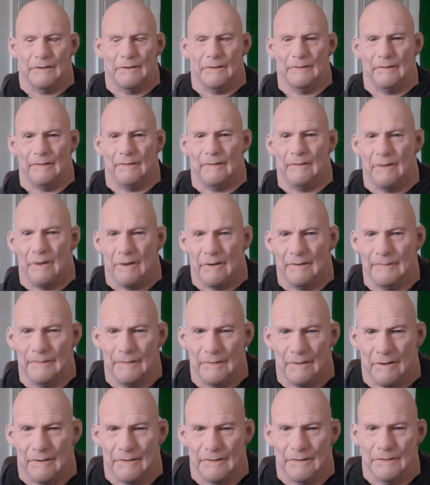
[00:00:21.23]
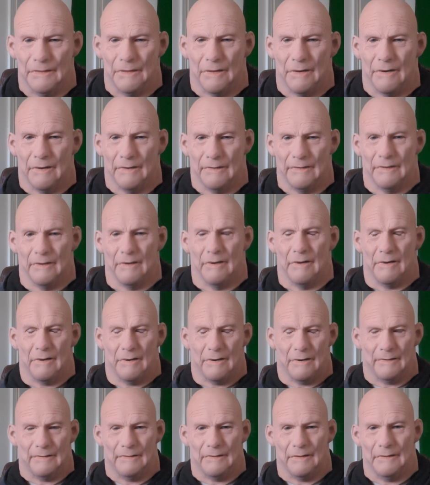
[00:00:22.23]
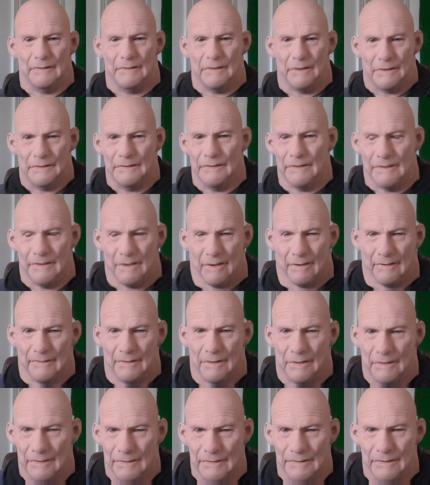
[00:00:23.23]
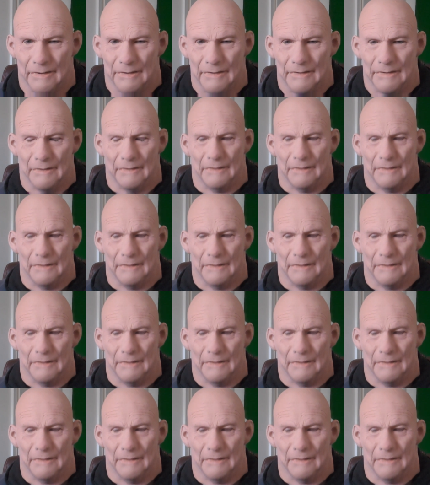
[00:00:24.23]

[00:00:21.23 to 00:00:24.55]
It's over $5,000 worth of computer technology.